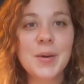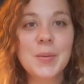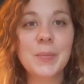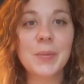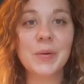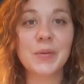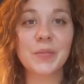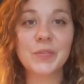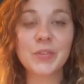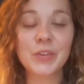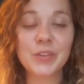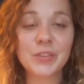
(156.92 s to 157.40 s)

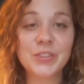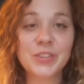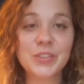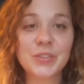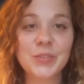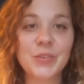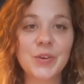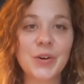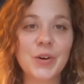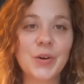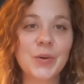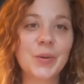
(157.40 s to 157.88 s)
But first
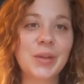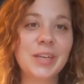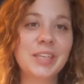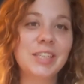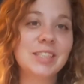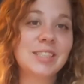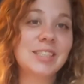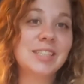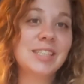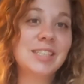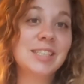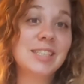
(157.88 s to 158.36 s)
of all, we
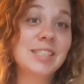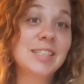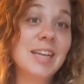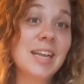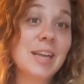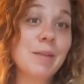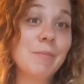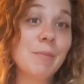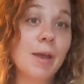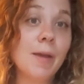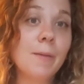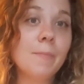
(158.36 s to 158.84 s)
just need to
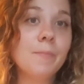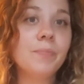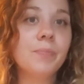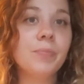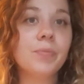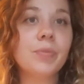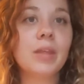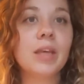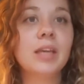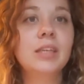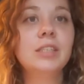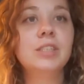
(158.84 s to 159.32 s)
name it.
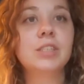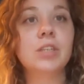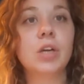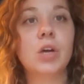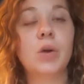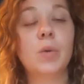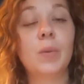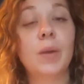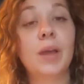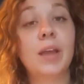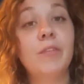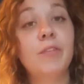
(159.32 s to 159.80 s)

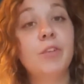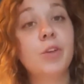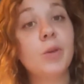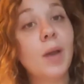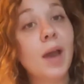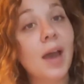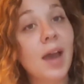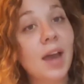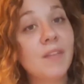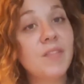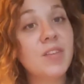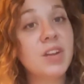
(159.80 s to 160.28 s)
So if you
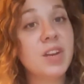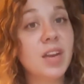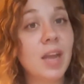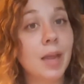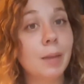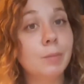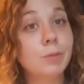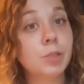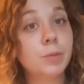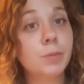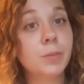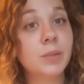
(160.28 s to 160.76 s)
haven't
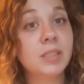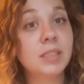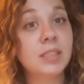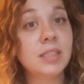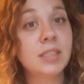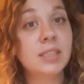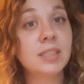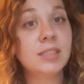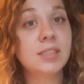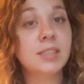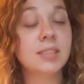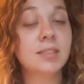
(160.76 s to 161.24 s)
named your
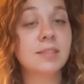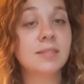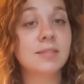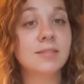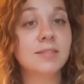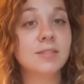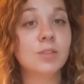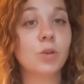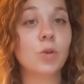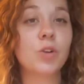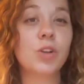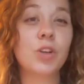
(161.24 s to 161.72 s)
business
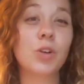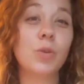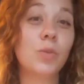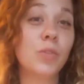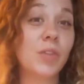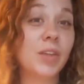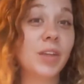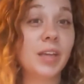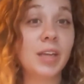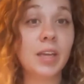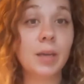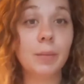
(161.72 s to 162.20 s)
or you're
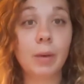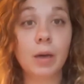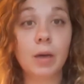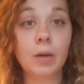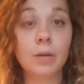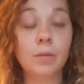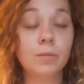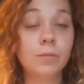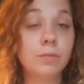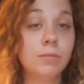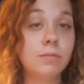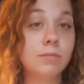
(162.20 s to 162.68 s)
thinking
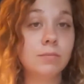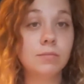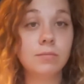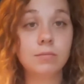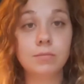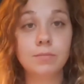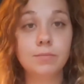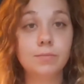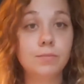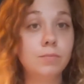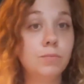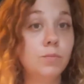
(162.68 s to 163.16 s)
about
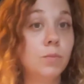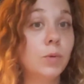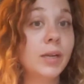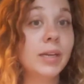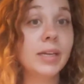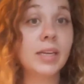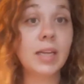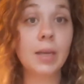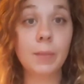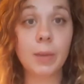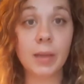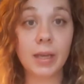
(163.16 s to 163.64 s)

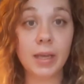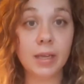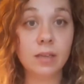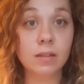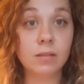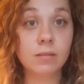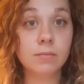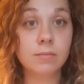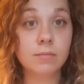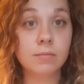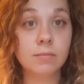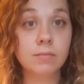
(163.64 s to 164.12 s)
renaming
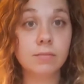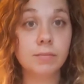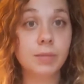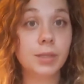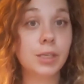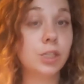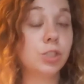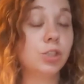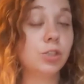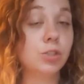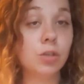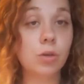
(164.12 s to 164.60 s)
it
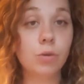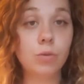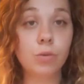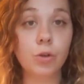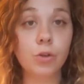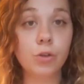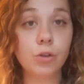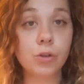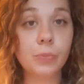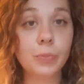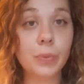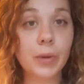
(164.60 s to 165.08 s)
because you don't
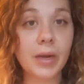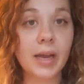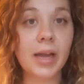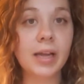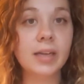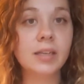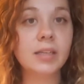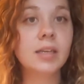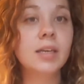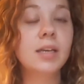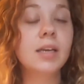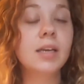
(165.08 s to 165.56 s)
know your brand,